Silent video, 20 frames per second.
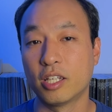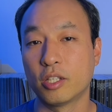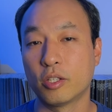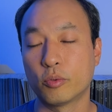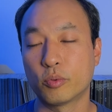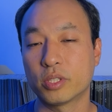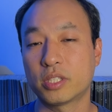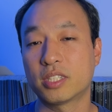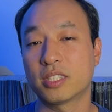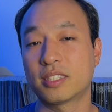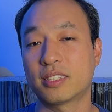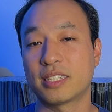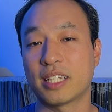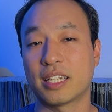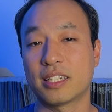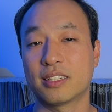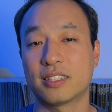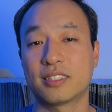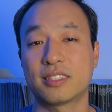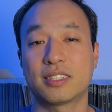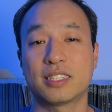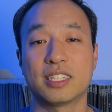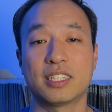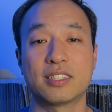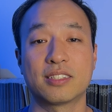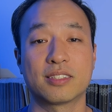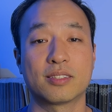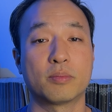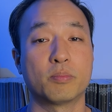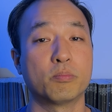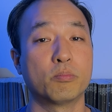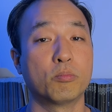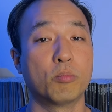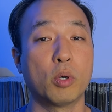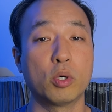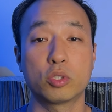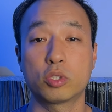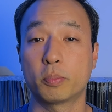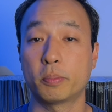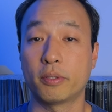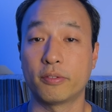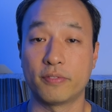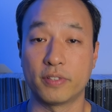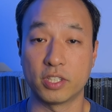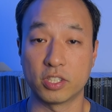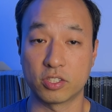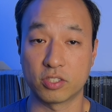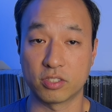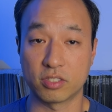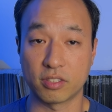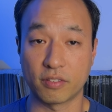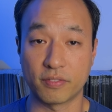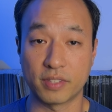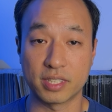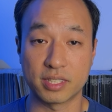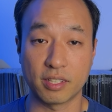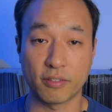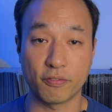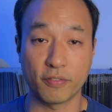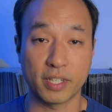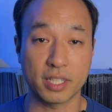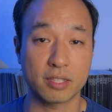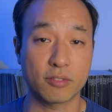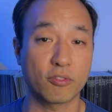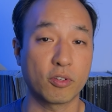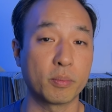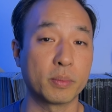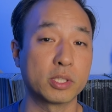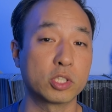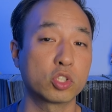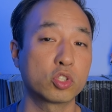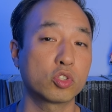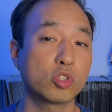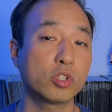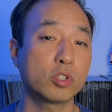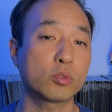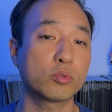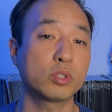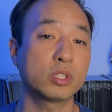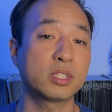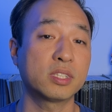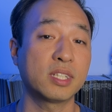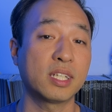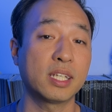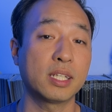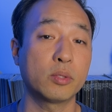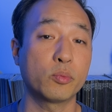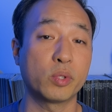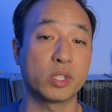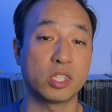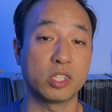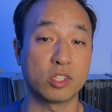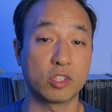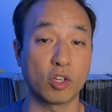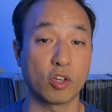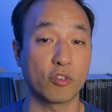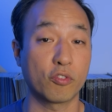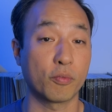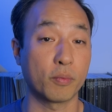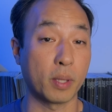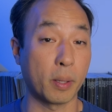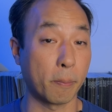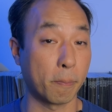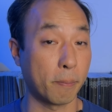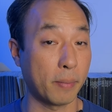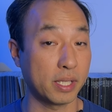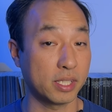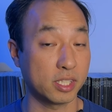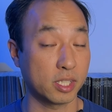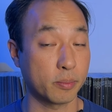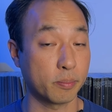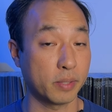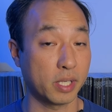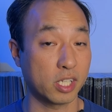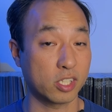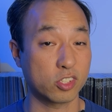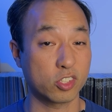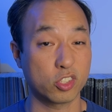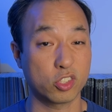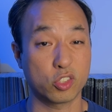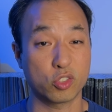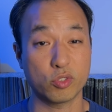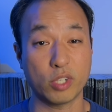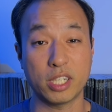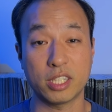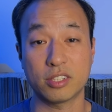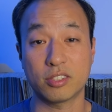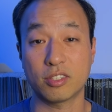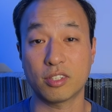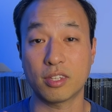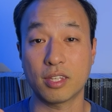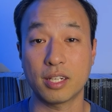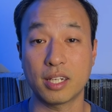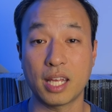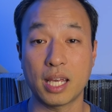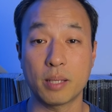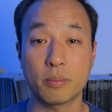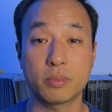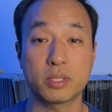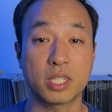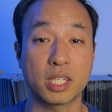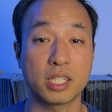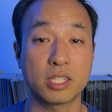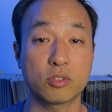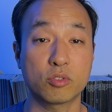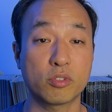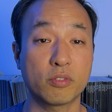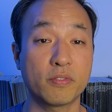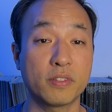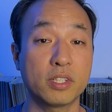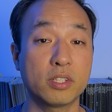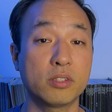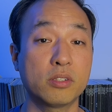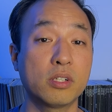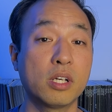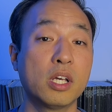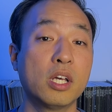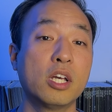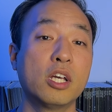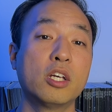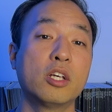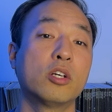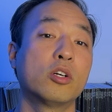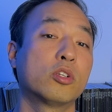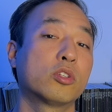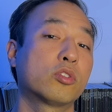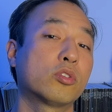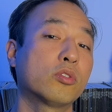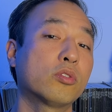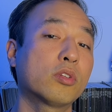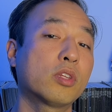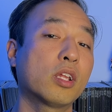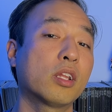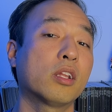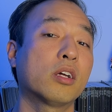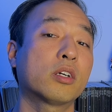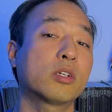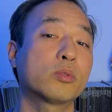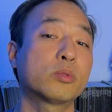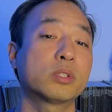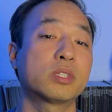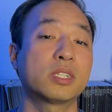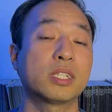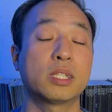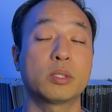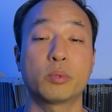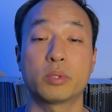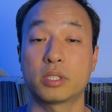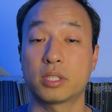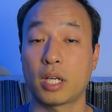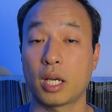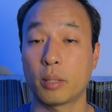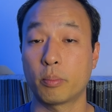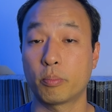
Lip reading: Richard Sanders teaches multiple versions of this effect, from a short routine where you go from the magic mark straight to the name change reveal, to the longer routine which I